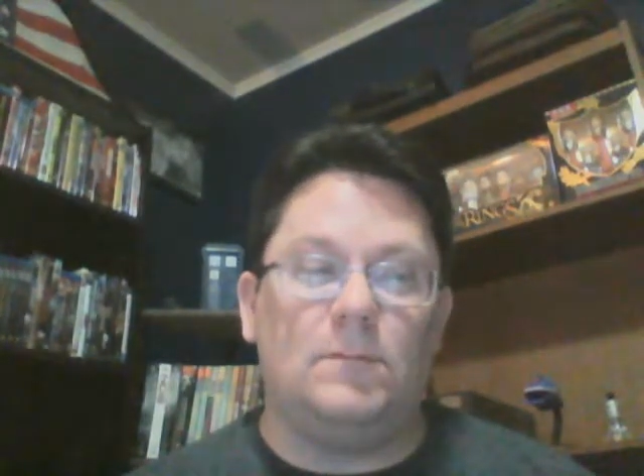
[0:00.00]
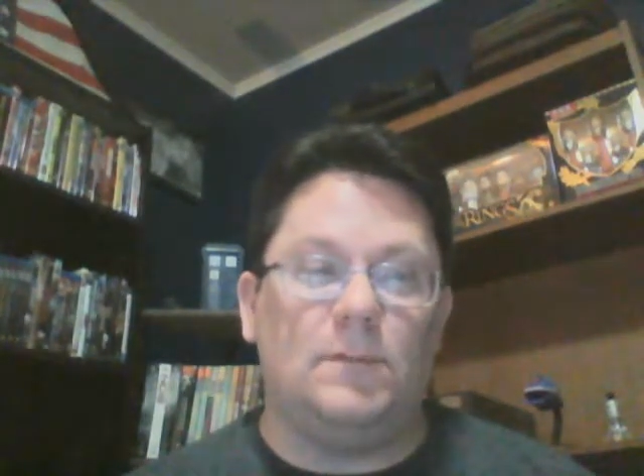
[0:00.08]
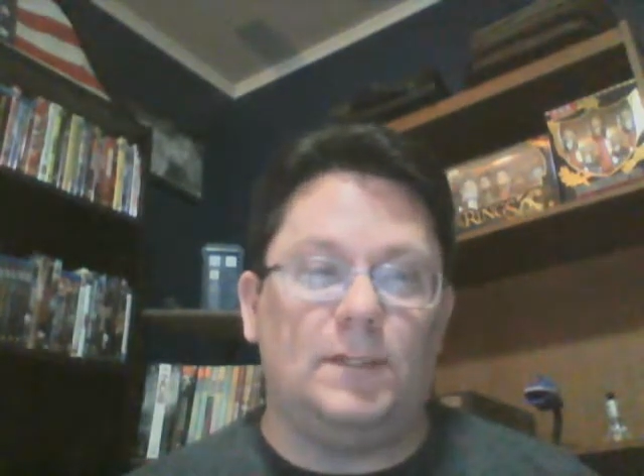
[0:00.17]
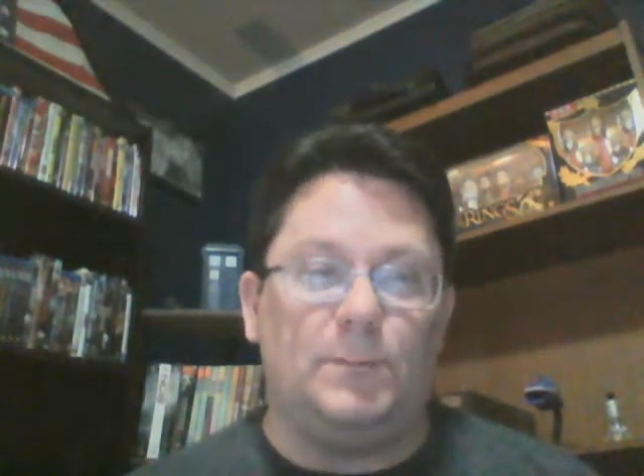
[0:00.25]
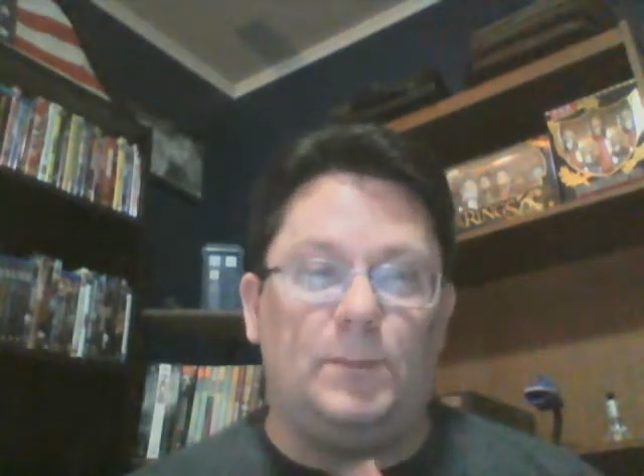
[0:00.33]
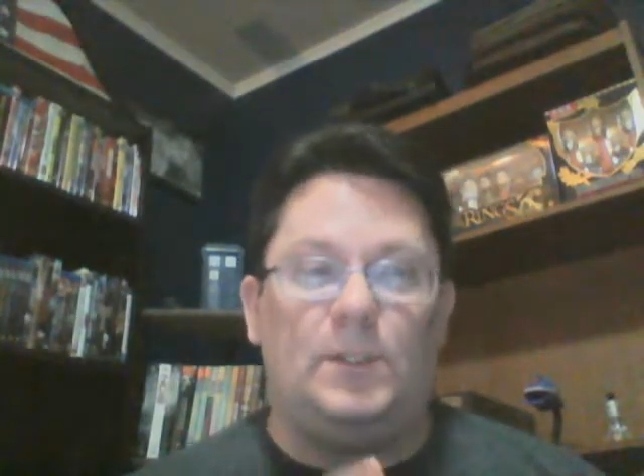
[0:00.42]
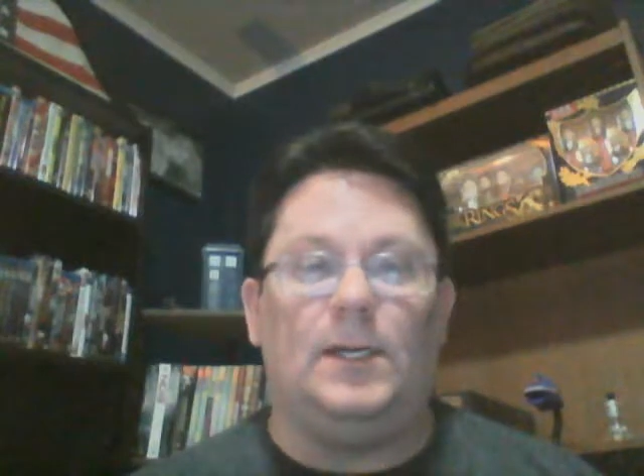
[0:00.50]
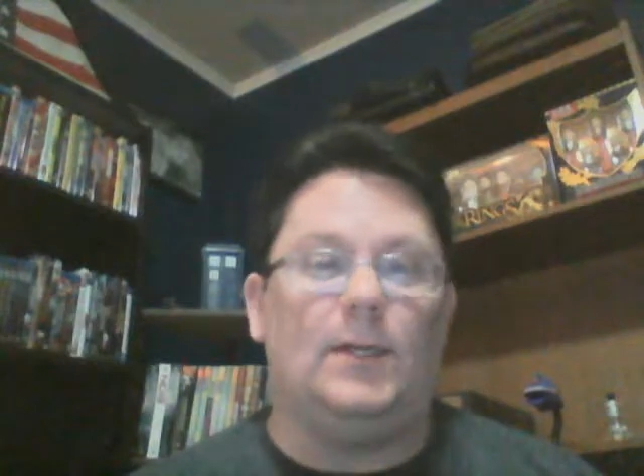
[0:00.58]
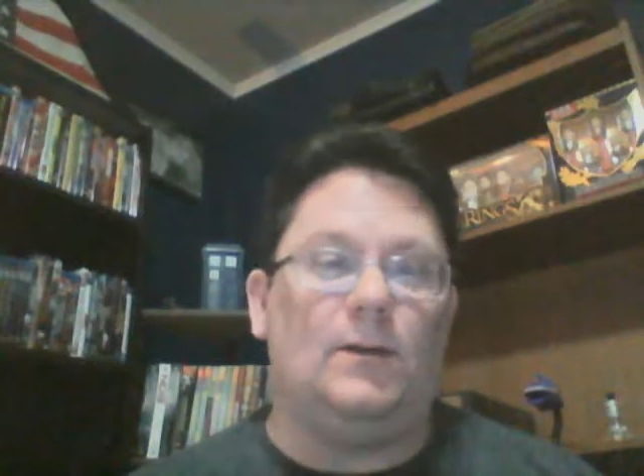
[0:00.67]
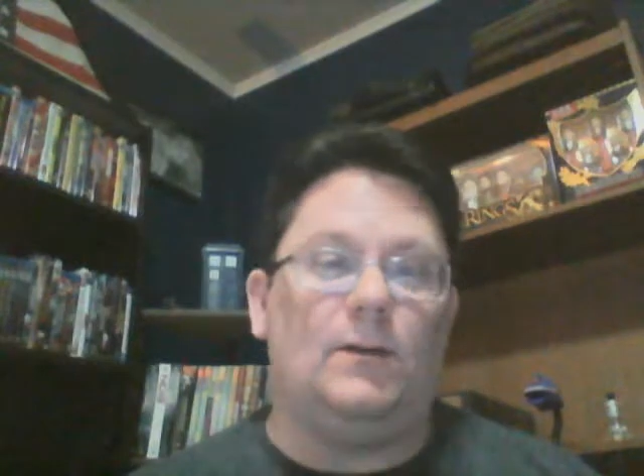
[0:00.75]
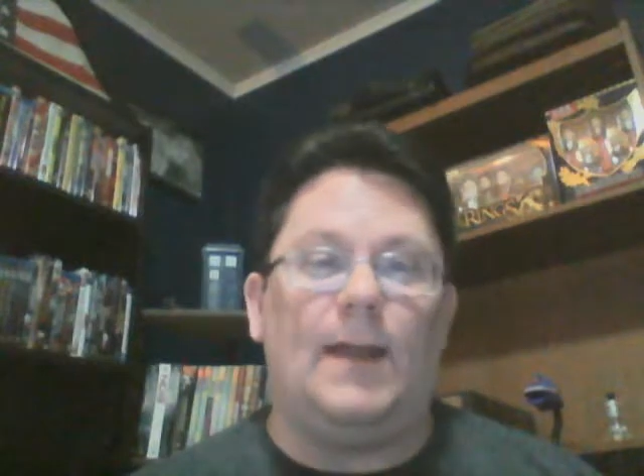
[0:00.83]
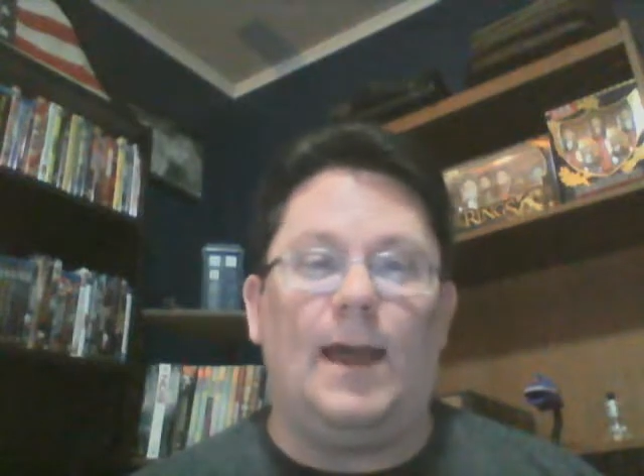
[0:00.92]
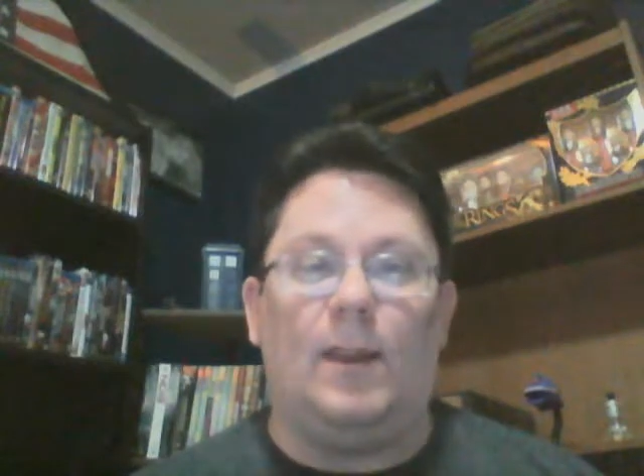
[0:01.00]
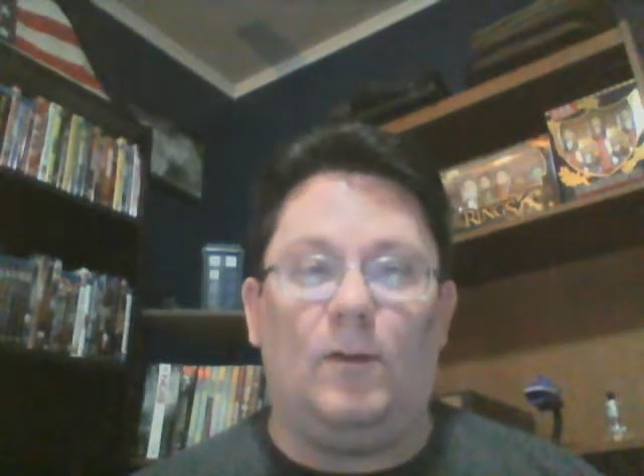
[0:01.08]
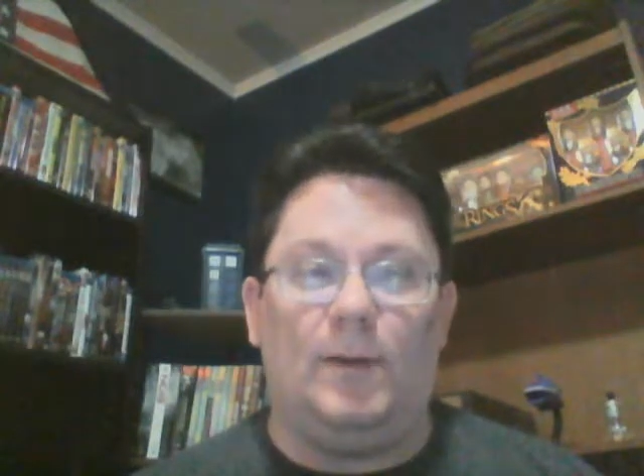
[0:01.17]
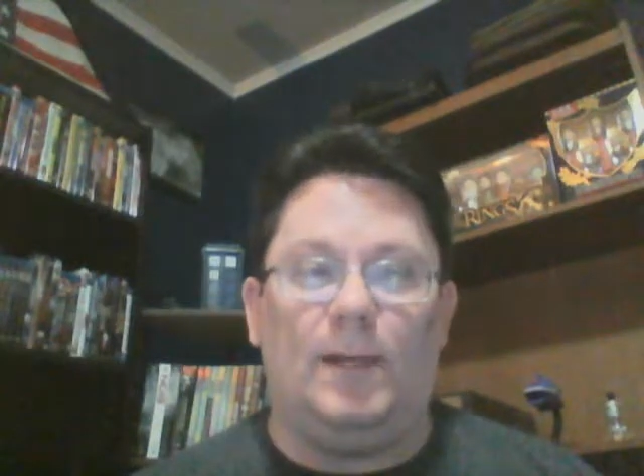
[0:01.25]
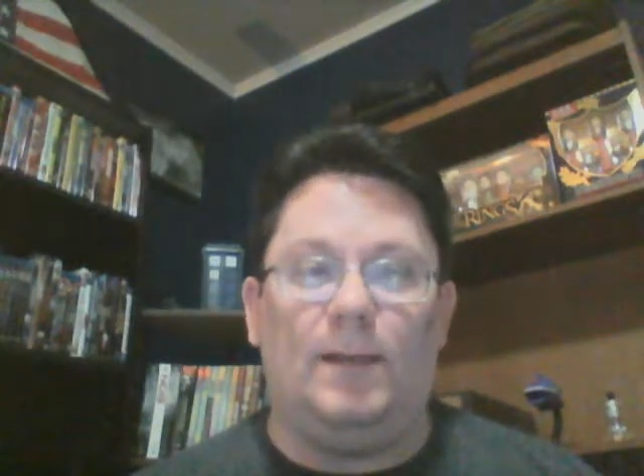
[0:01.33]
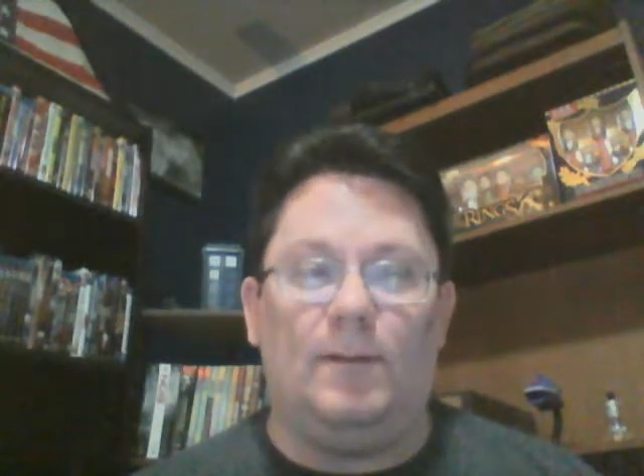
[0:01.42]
this particular Halloween,